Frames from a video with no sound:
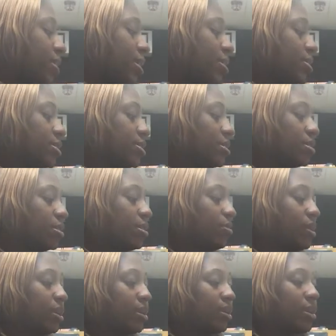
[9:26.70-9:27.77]
there stood
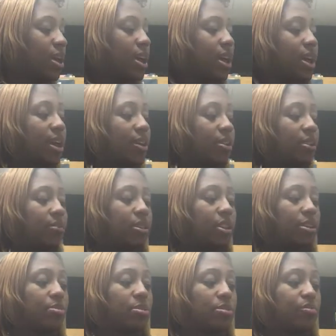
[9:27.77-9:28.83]
Camilla, and
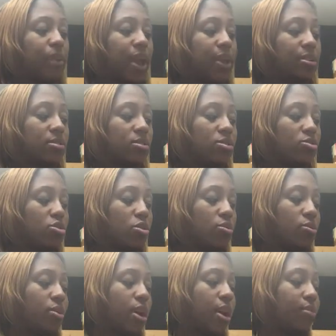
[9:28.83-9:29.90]
everything was back to
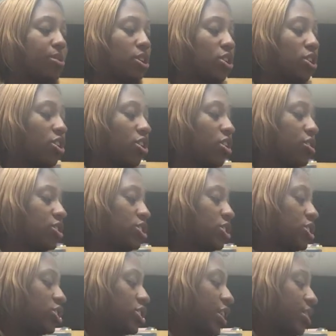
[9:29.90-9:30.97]
normal. "I'm cured,"
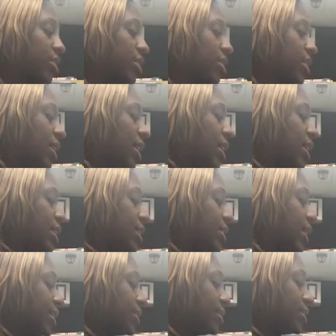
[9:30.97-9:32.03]
she shouted.
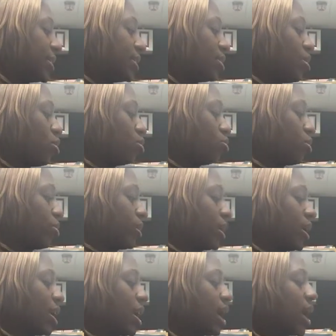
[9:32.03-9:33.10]
"Yes," said the old woman.
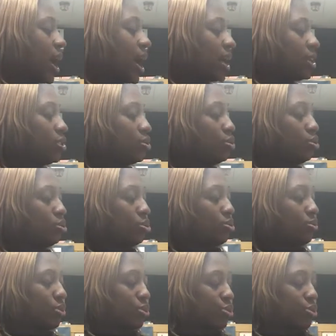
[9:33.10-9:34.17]
"I knew the
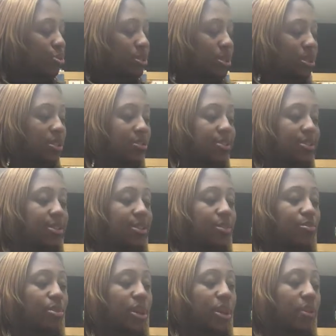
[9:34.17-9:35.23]
real you was in there
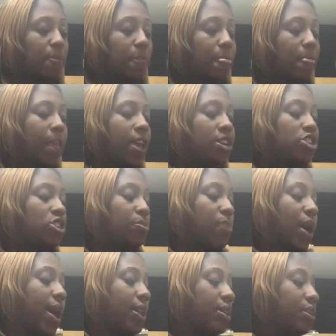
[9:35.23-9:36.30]
somewhere." She
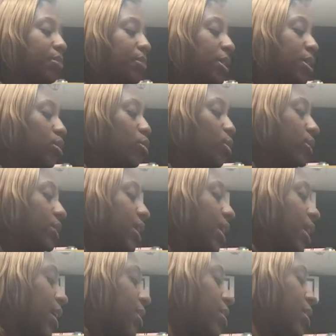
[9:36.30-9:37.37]
patted Camilla on the
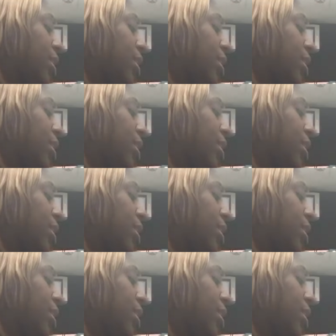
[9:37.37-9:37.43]
head,